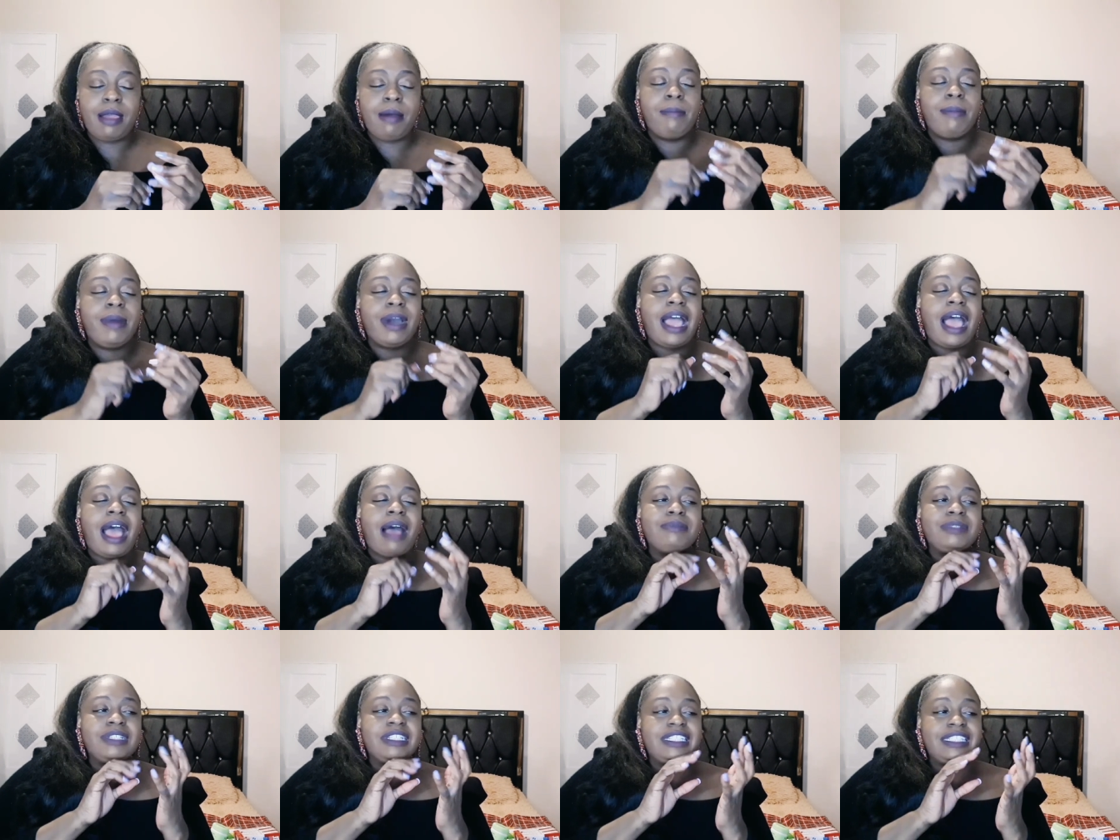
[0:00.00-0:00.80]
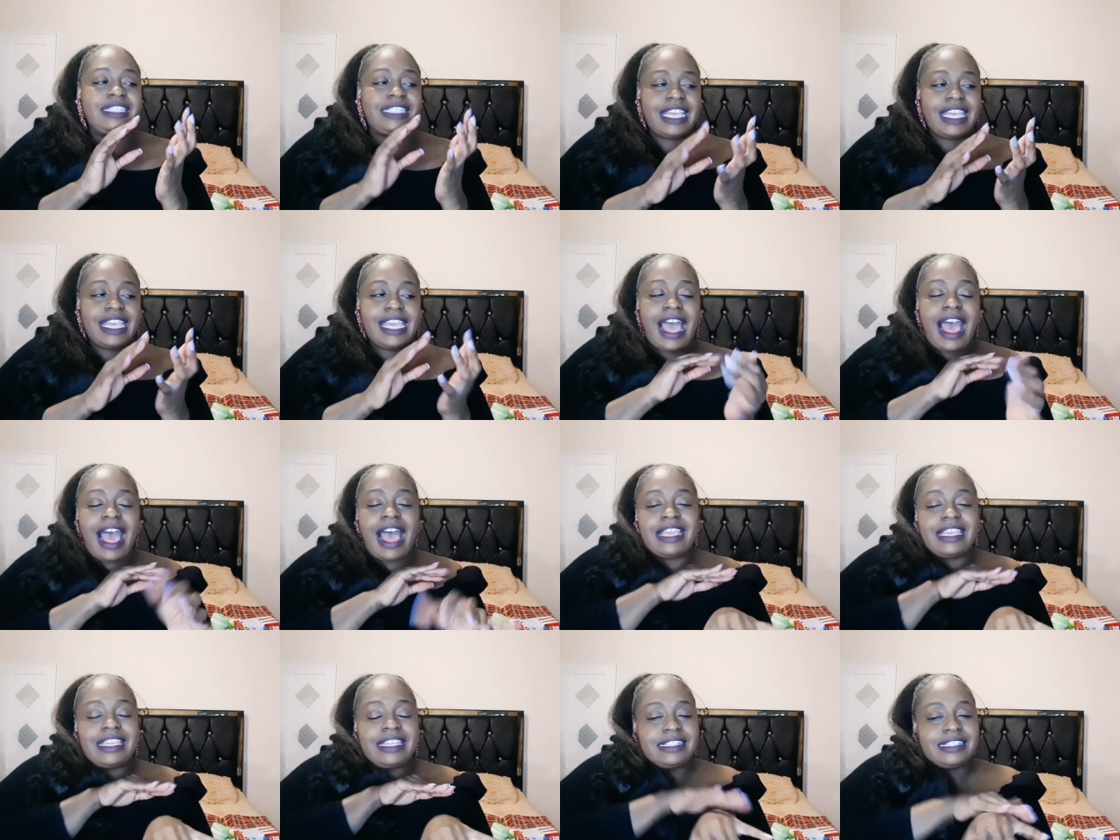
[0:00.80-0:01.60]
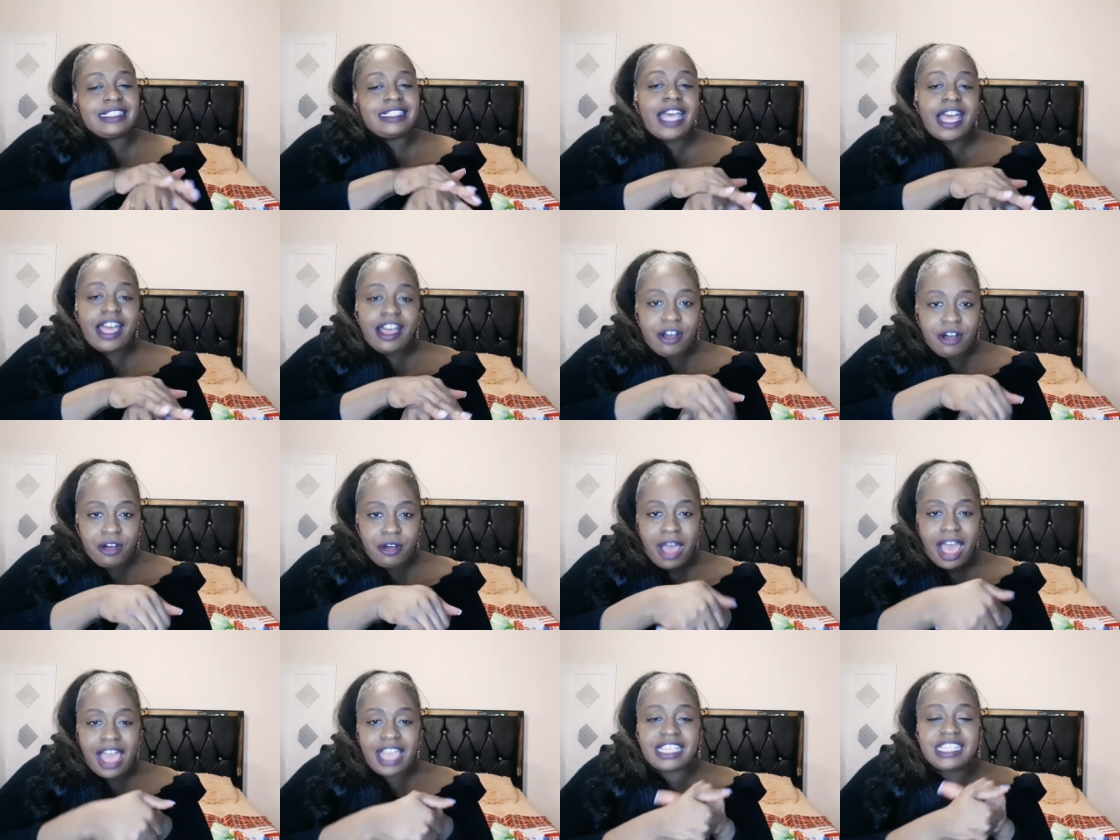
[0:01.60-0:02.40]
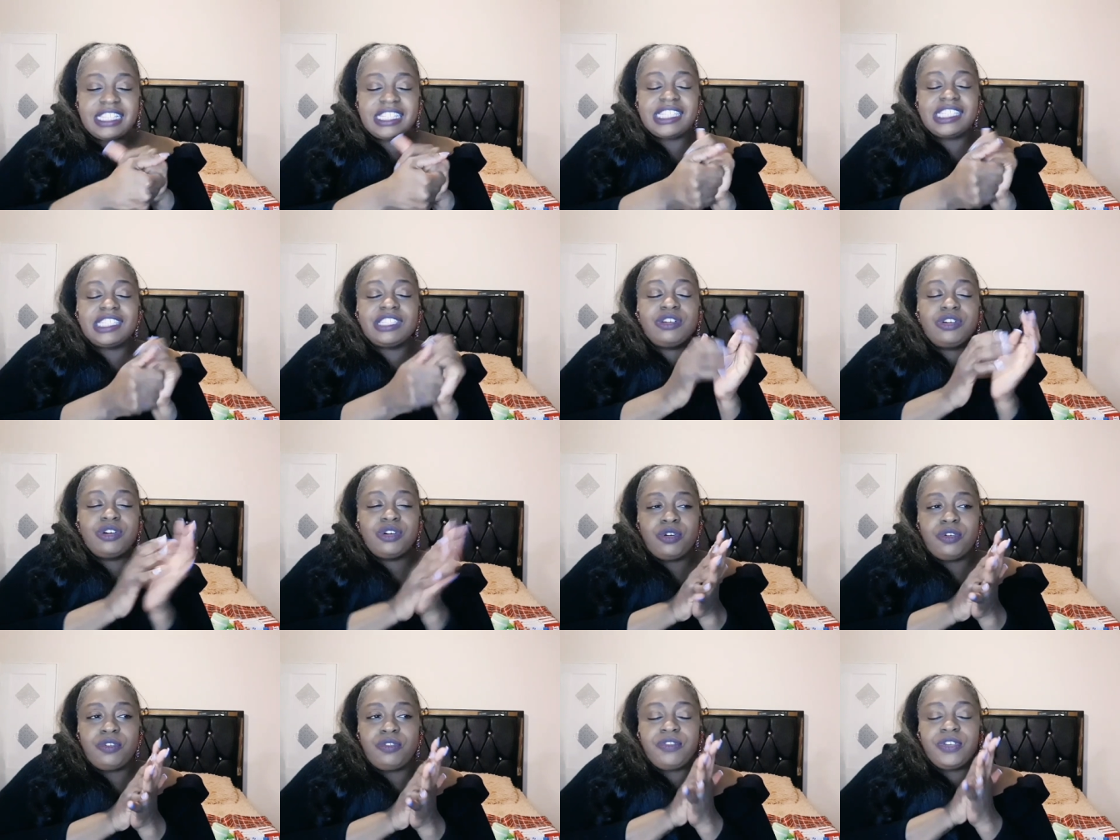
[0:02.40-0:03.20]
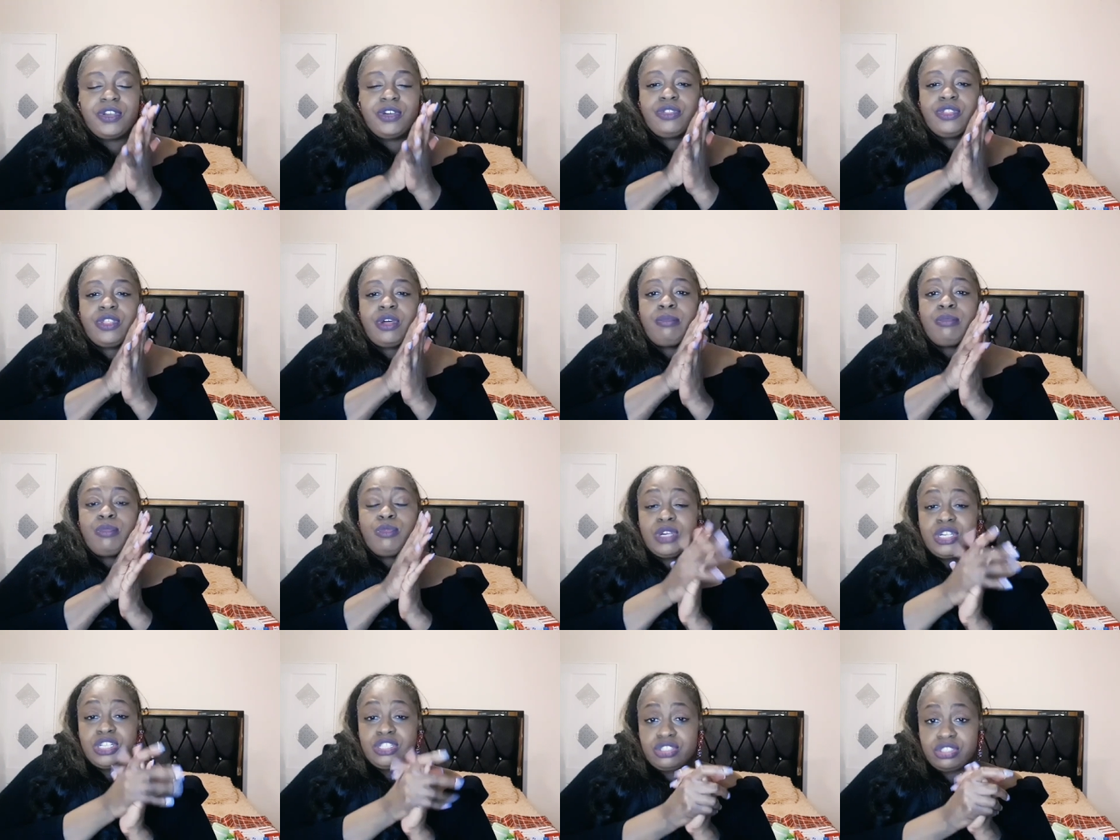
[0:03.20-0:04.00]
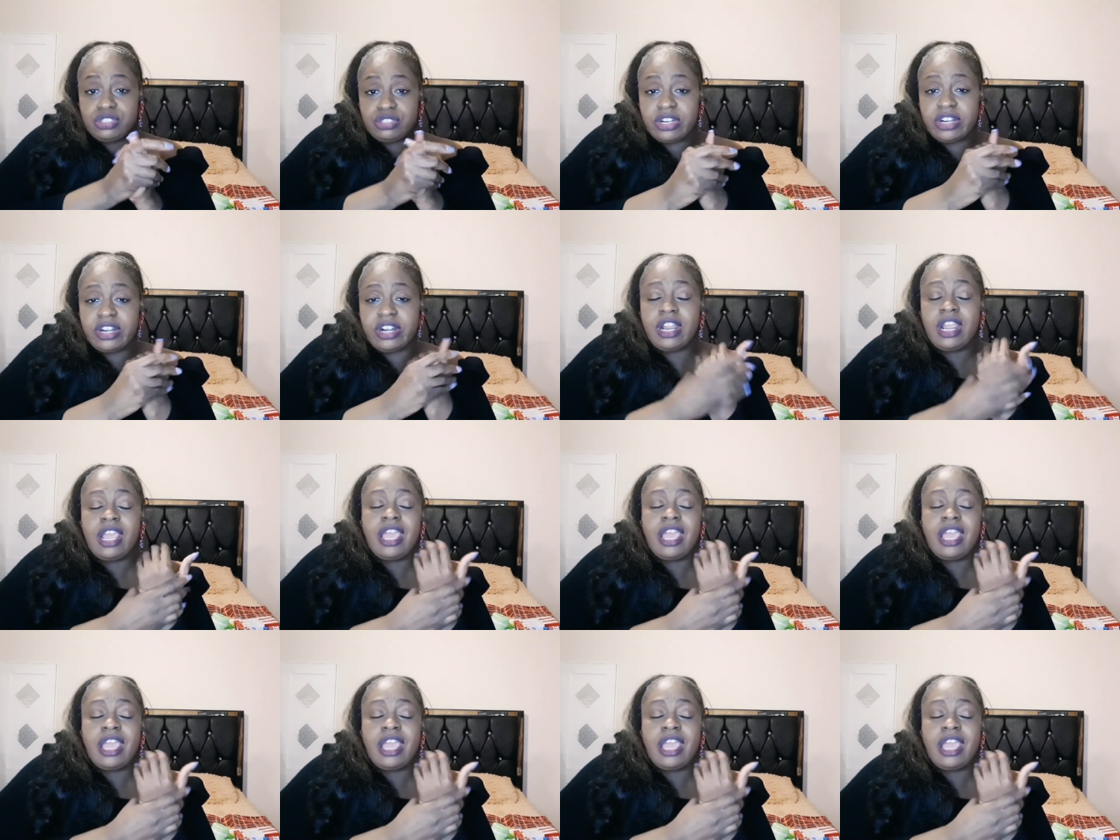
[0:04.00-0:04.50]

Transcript: But I'm just saying, I can tell, I can still feel the moisture.